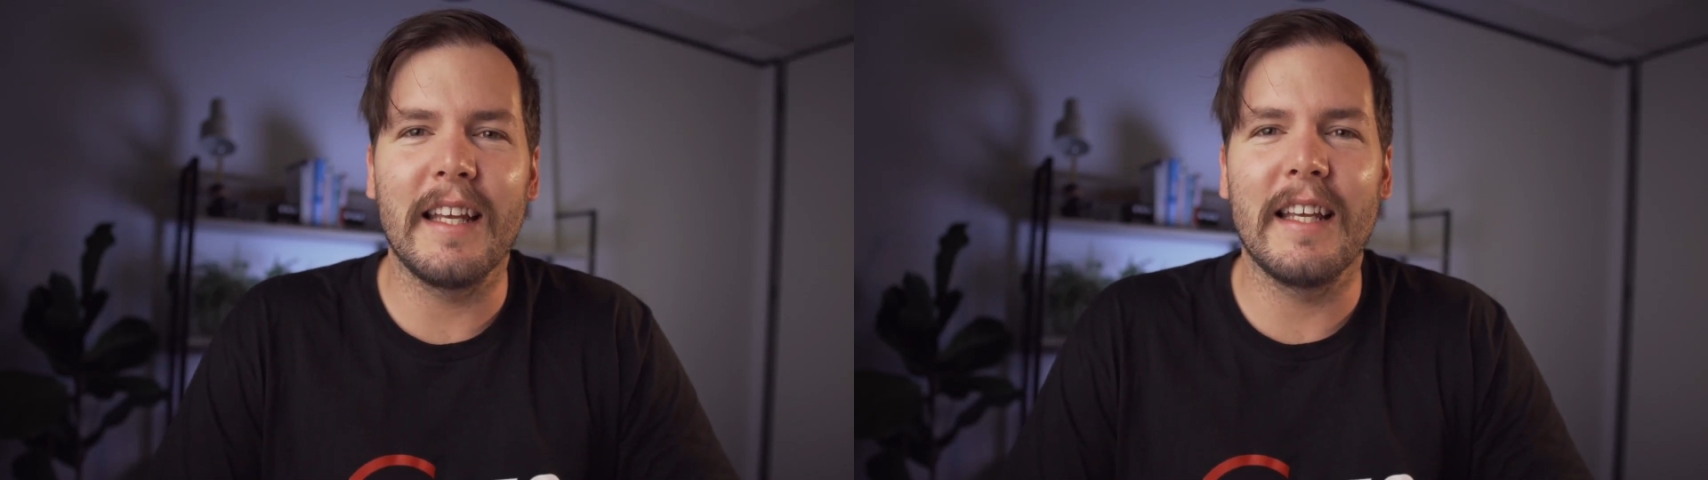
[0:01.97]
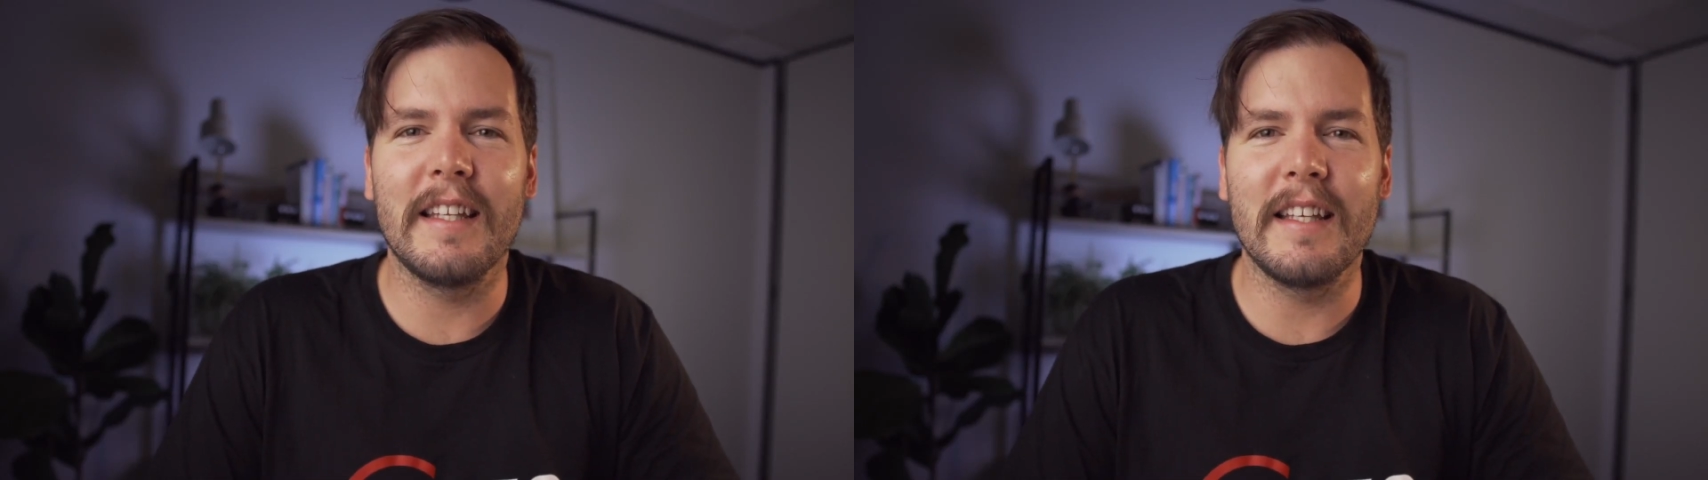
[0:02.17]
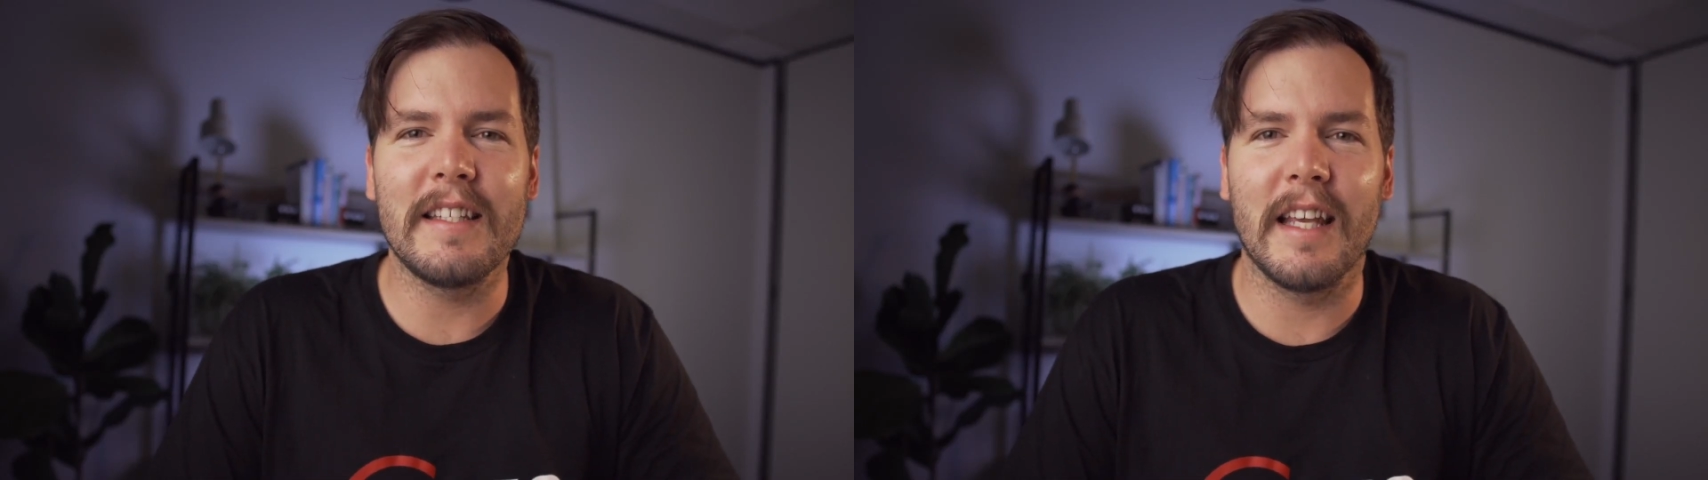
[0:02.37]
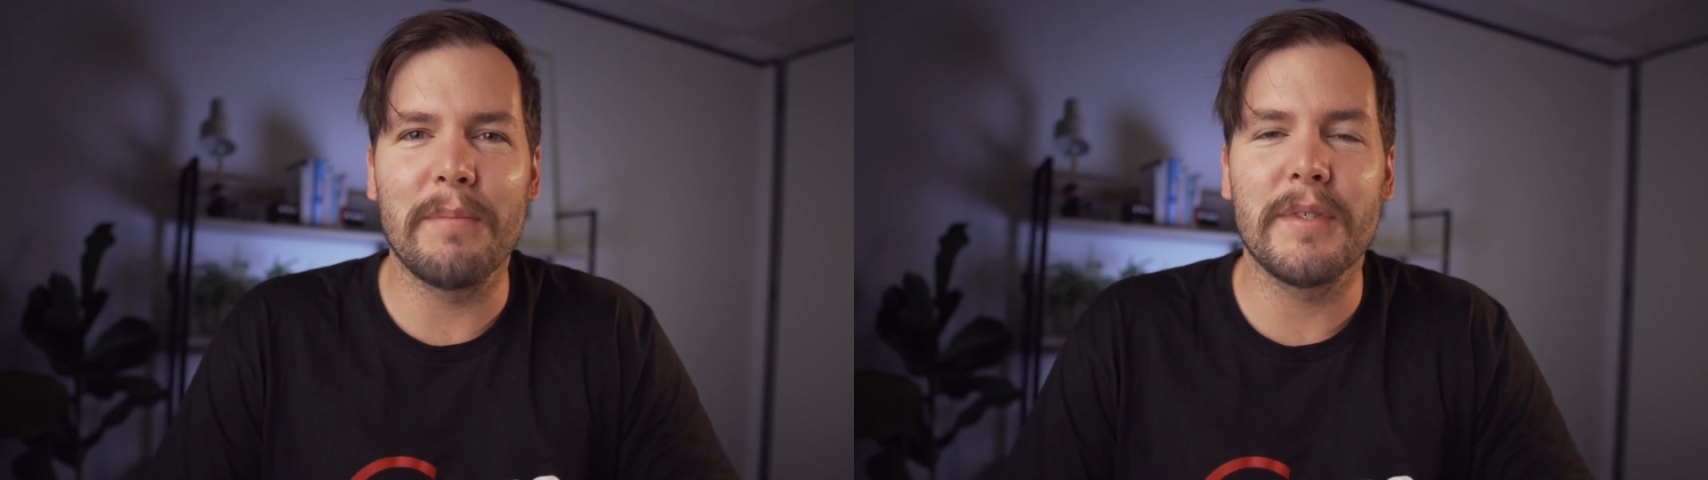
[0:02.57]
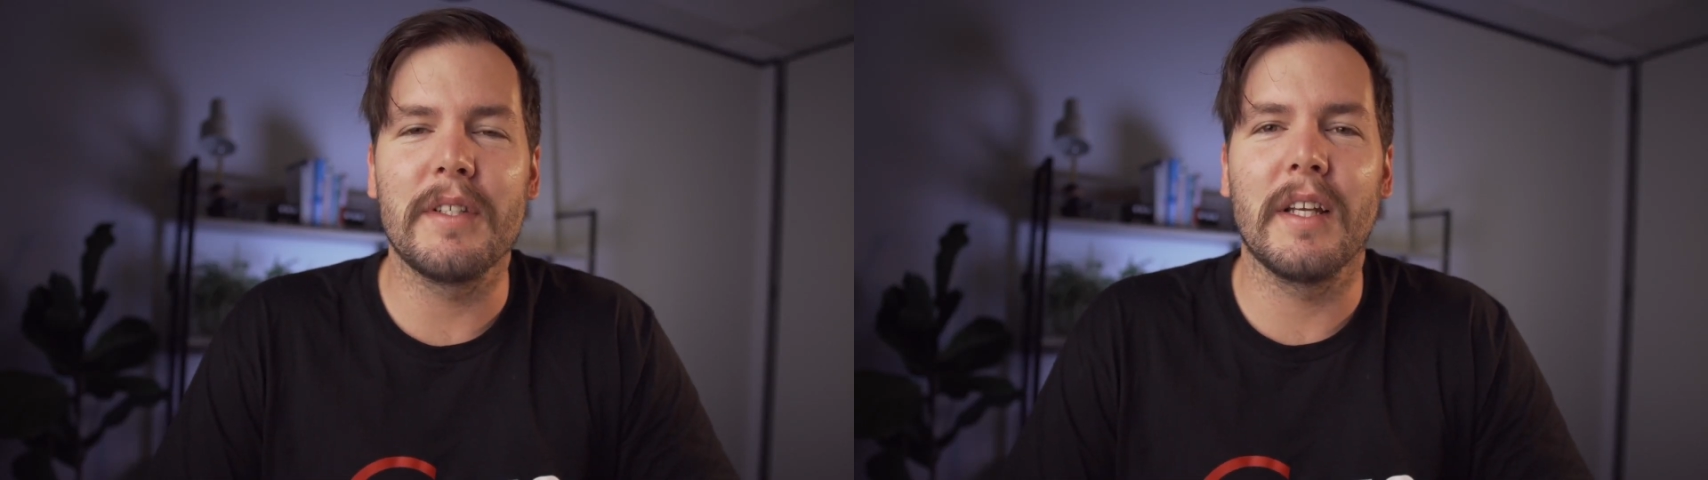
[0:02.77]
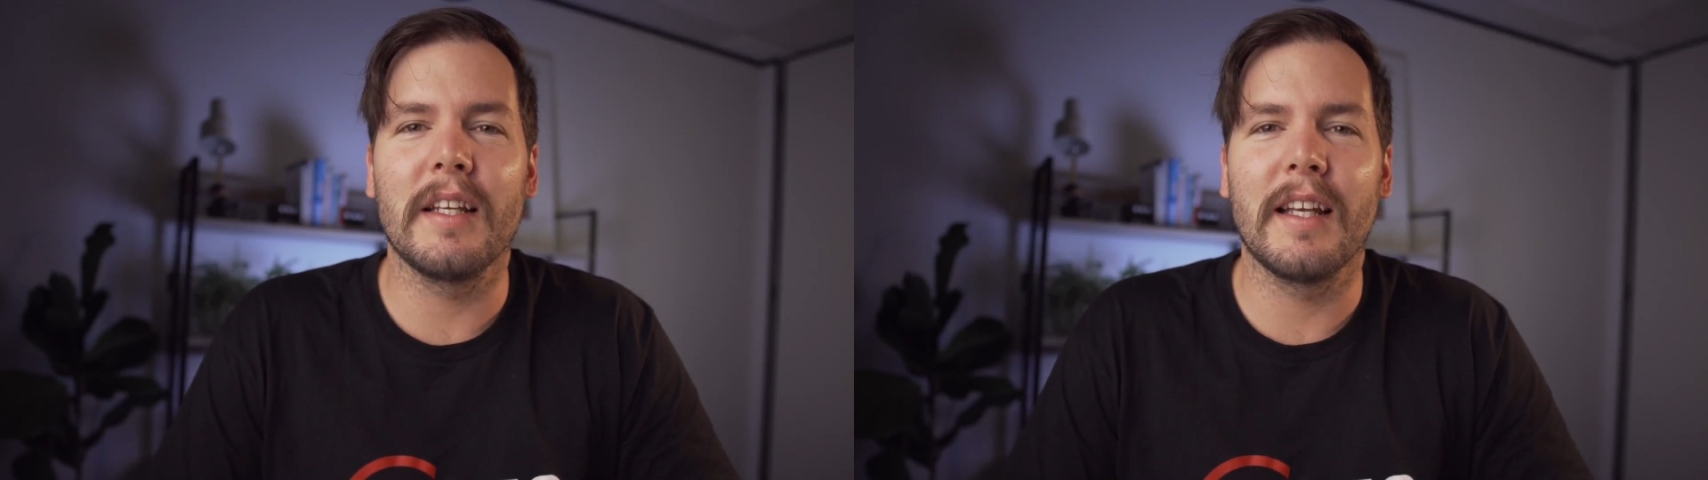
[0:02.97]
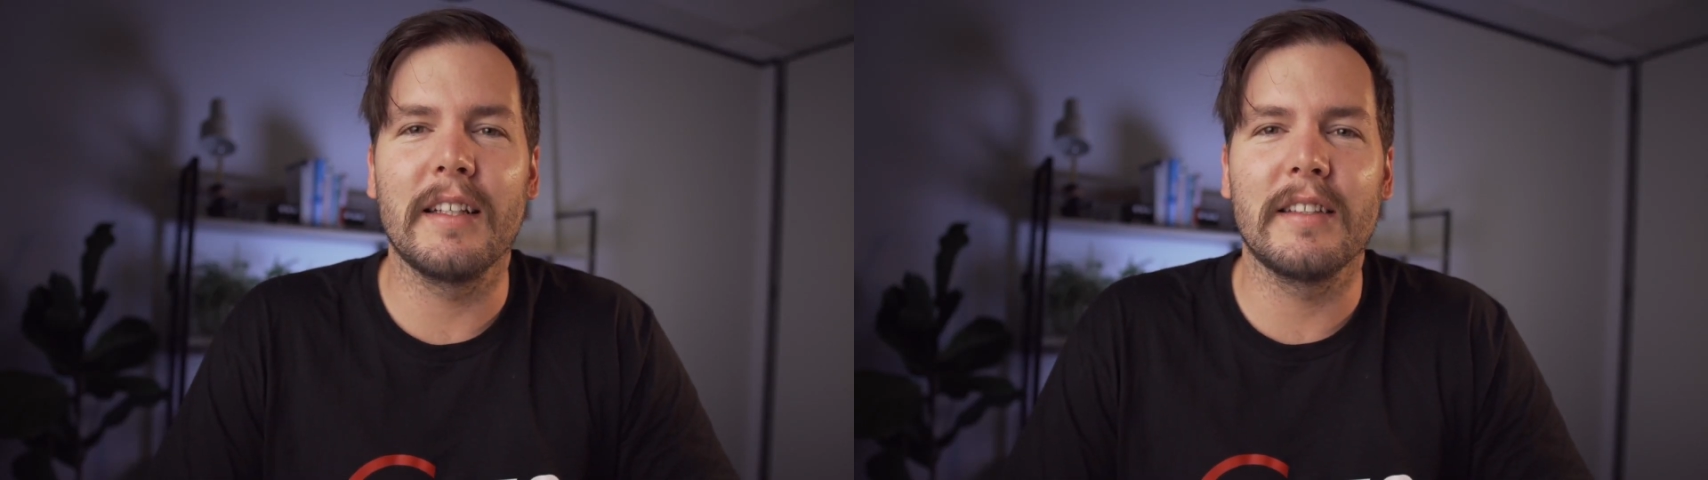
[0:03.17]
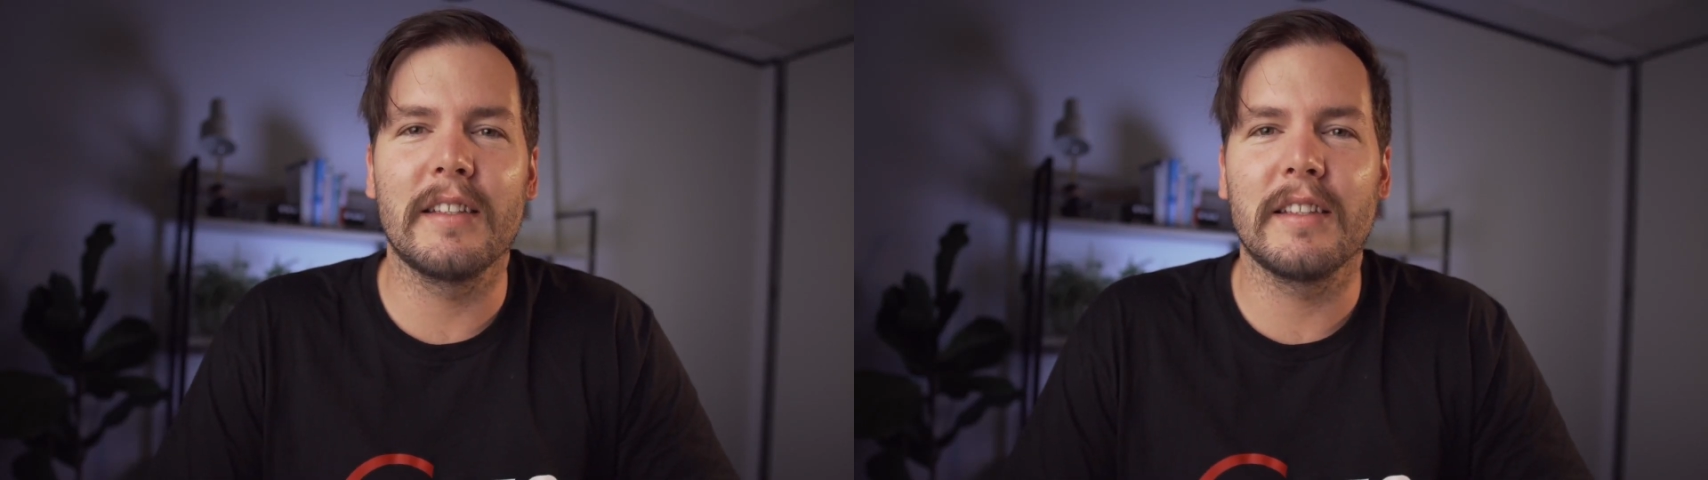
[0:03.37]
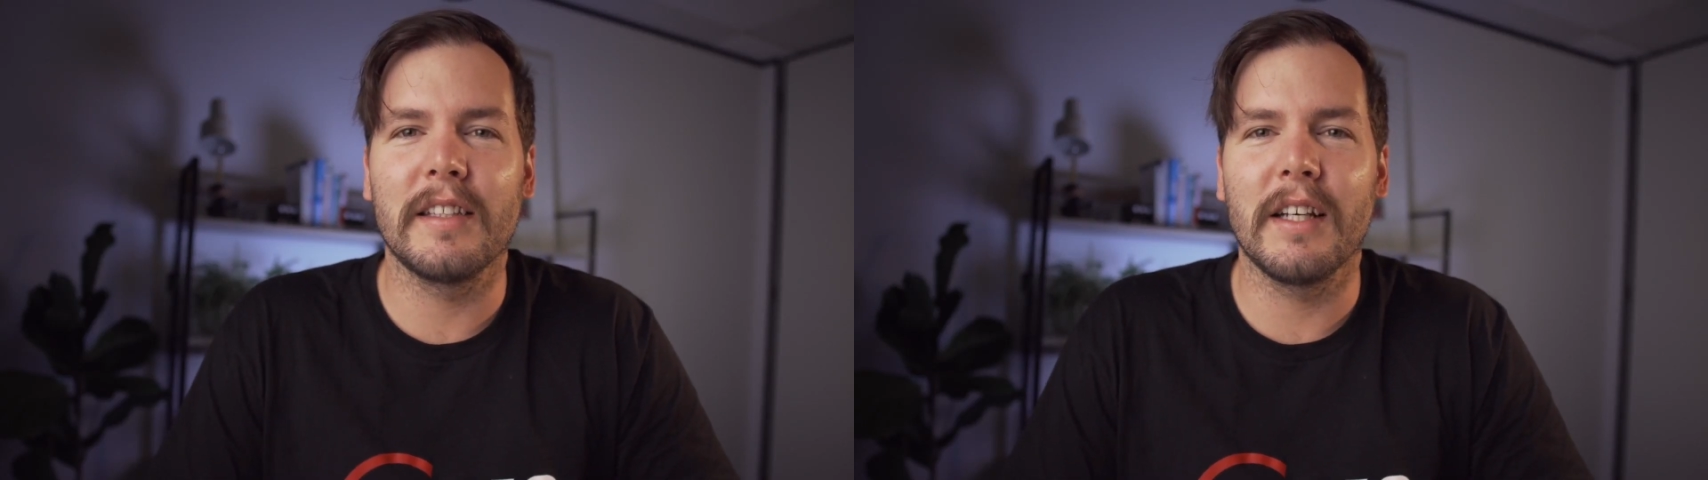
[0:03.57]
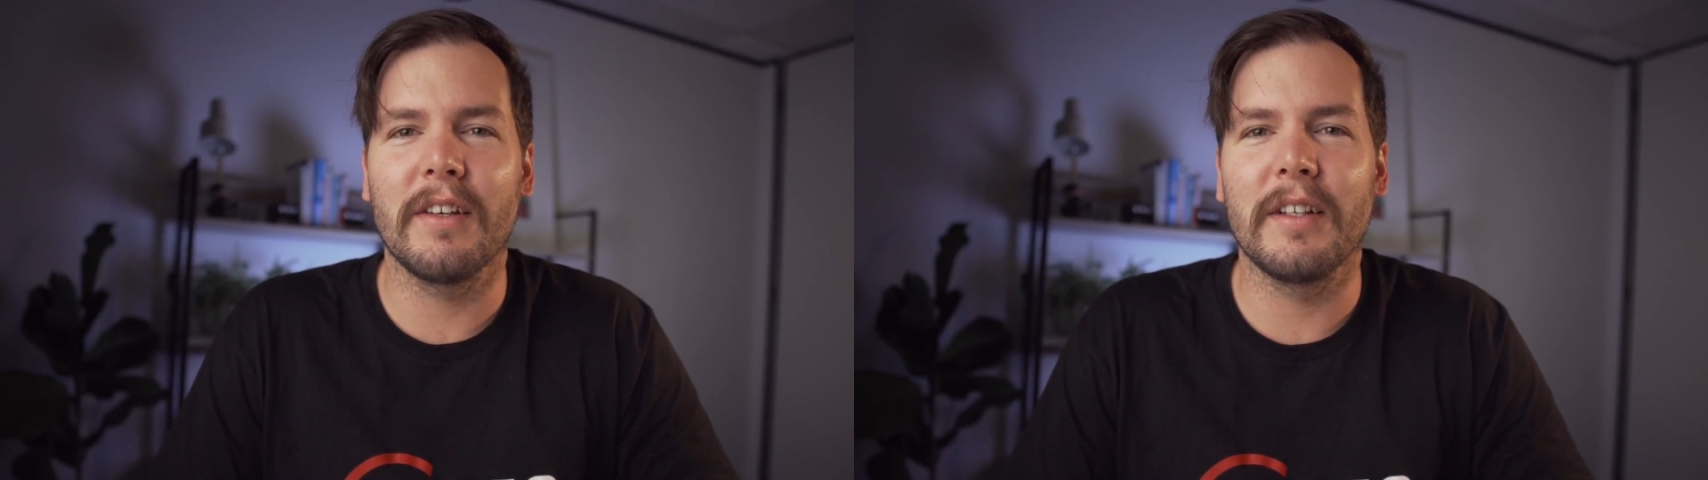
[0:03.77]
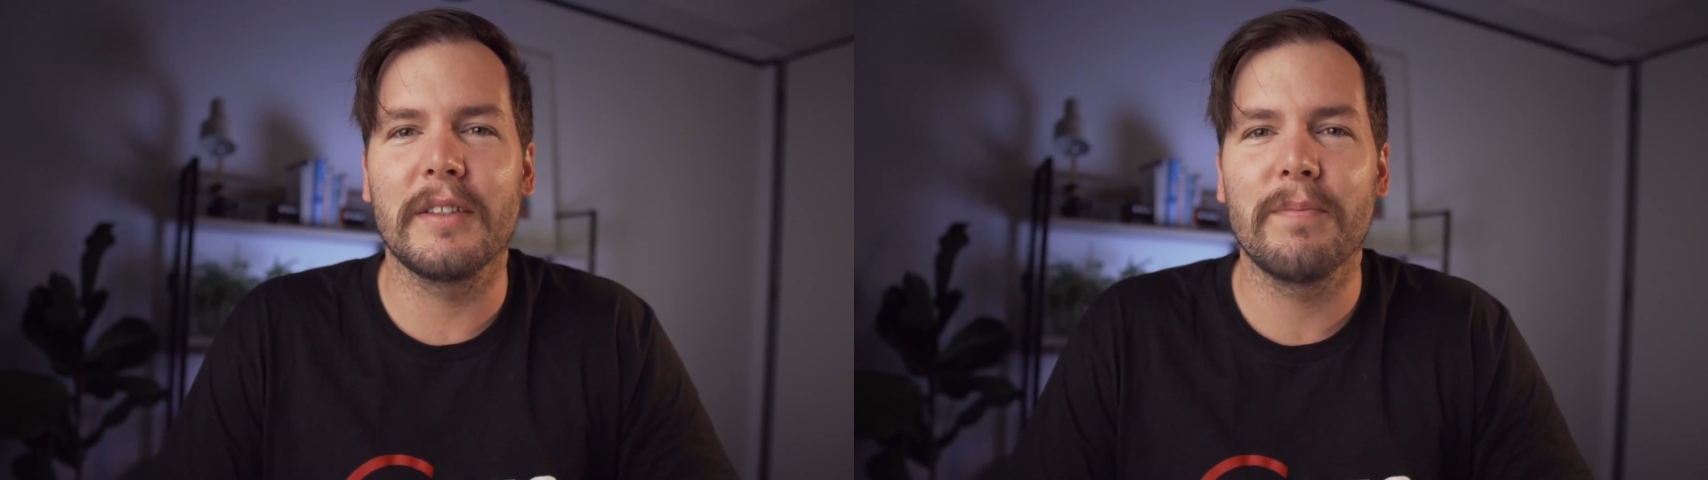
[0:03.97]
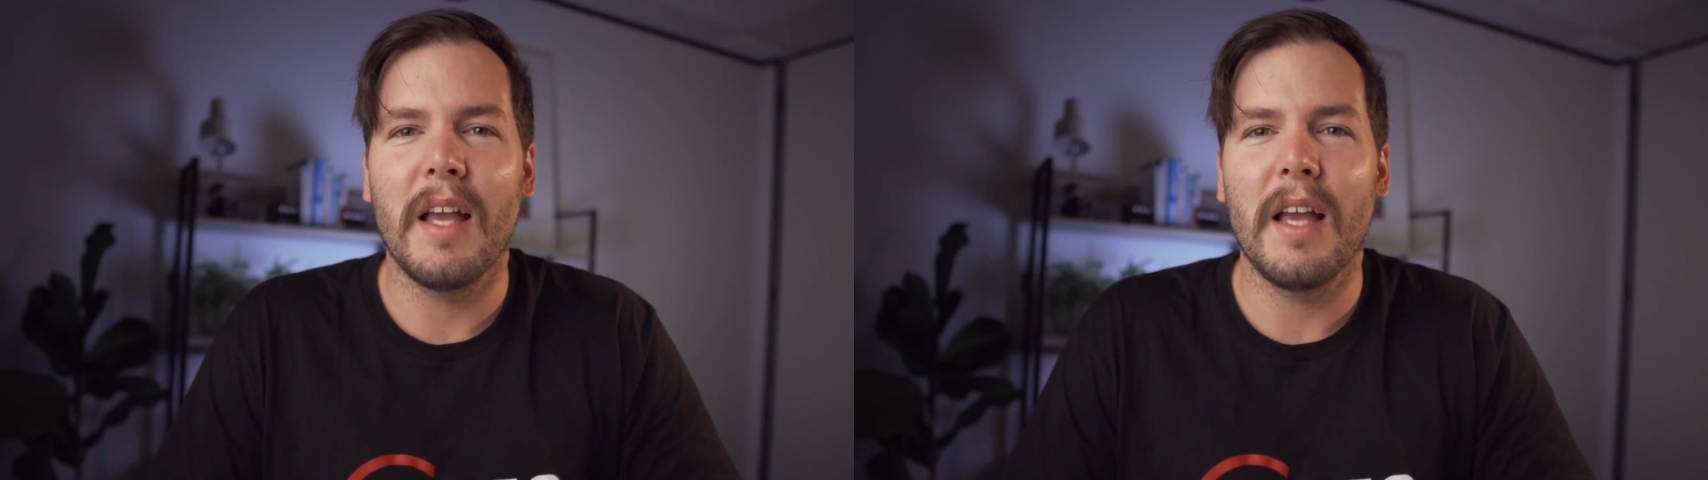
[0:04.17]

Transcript: in the Teams in 10 Days series.